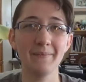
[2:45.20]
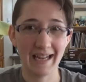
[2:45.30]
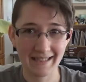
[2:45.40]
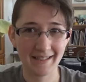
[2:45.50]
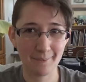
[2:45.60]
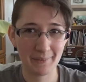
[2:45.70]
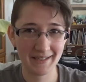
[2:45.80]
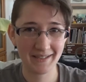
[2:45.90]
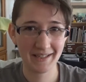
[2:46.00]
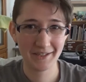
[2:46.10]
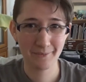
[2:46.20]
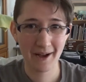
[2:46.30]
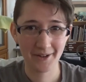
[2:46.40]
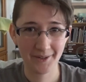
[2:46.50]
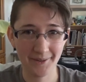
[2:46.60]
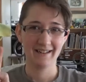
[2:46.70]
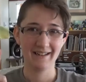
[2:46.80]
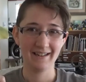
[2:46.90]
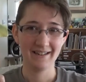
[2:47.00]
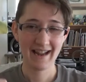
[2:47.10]
It's the business model.
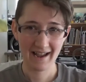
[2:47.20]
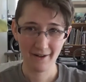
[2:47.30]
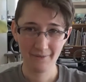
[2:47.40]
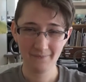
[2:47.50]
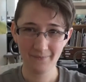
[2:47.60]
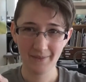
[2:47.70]
Now,